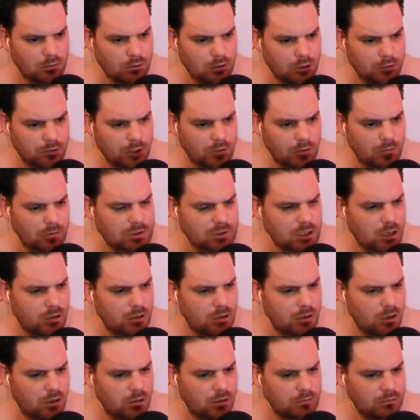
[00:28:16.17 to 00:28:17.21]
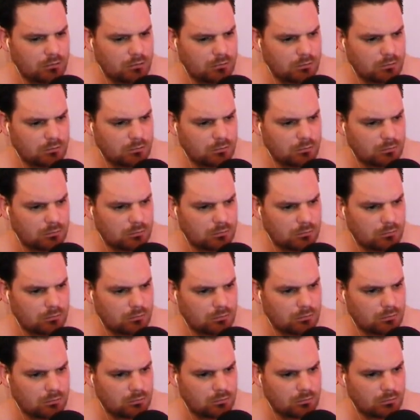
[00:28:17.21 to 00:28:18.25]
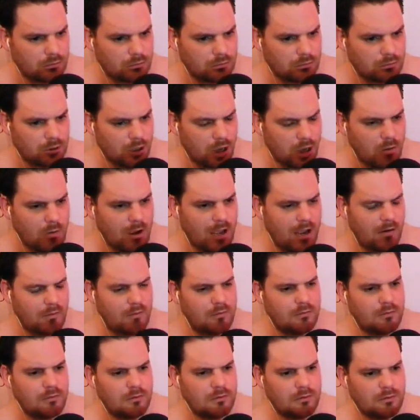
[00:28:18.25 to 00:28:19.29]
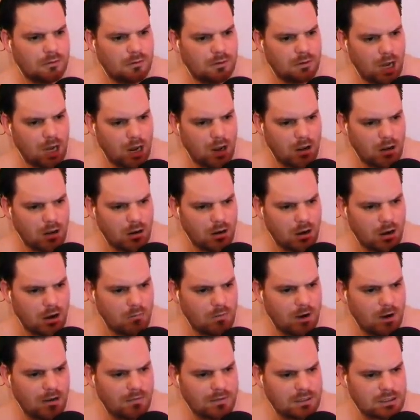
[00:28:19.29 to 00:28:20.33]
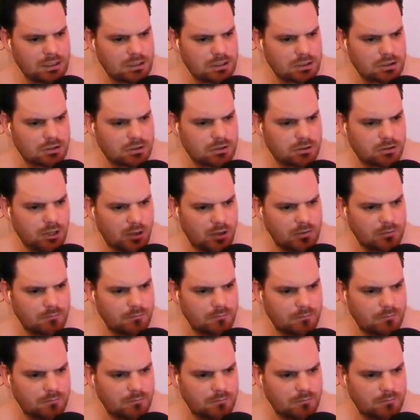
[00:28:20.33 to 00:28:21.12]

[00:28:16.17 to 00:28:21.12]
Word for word: I don't know what's going on. Oh wow. Oh wow, this is like